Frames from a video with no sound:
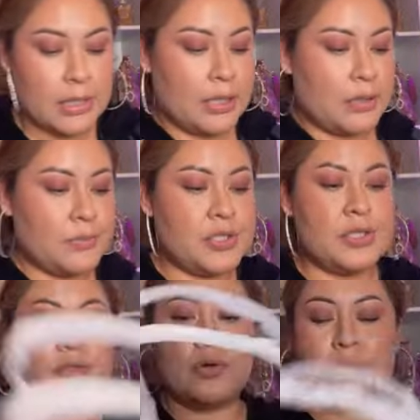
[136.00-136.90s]
Um, she
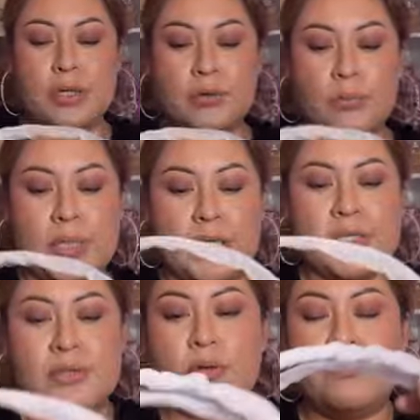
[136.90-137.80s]
is so cute, but
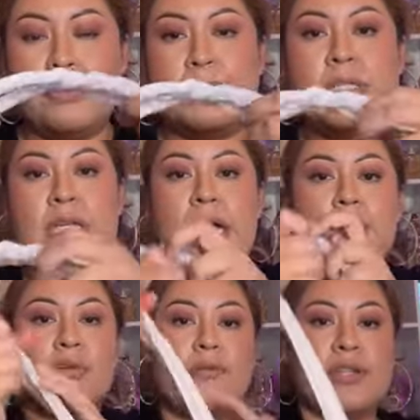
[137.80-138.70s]
it's so flimsy. I
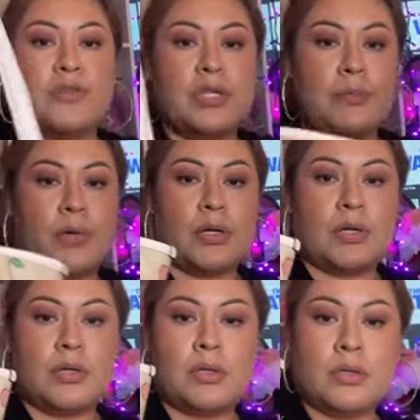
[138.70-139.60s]
don't know if I should keep
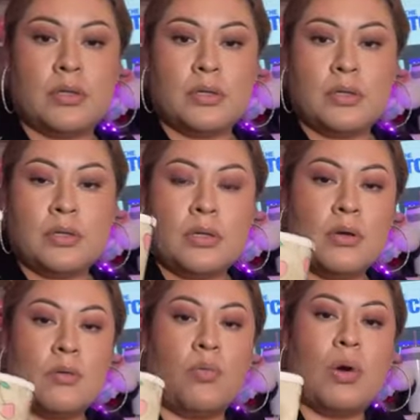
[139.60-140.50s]
her.
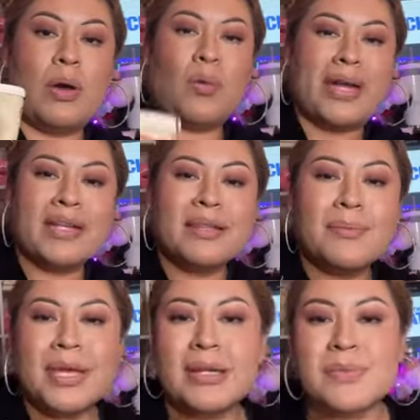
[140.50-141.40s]
Why, why did they
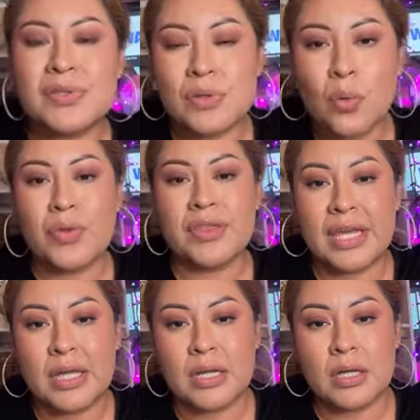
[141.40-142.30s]
make them so
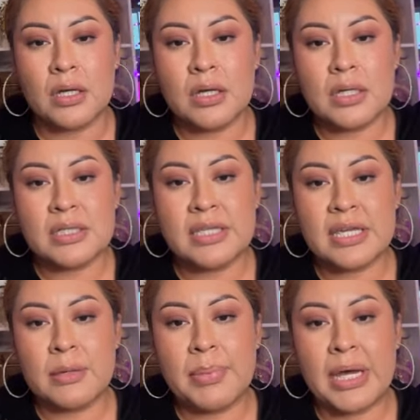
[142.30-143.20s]
thin?
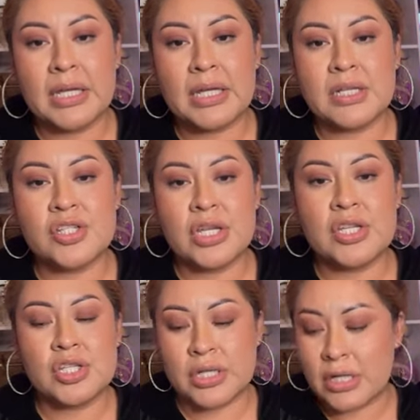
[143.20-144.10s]
Take it back and
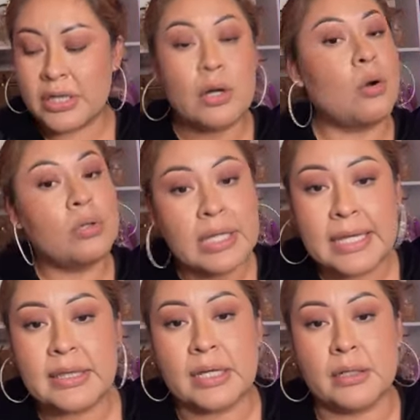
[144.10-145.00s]
exchange it. They're all
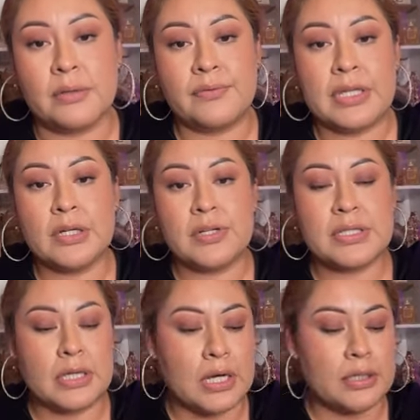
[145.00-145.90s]
like that, love. Ingrid
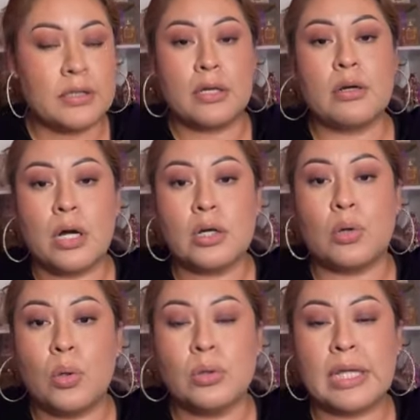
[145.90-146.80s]
Scott, they are
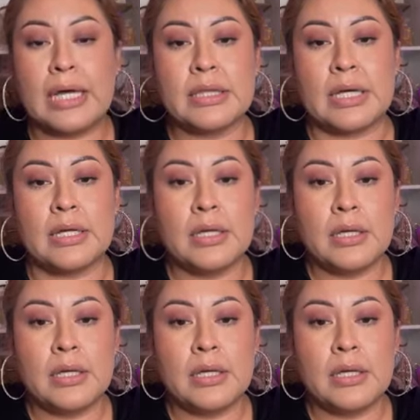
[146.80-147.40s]
all like that.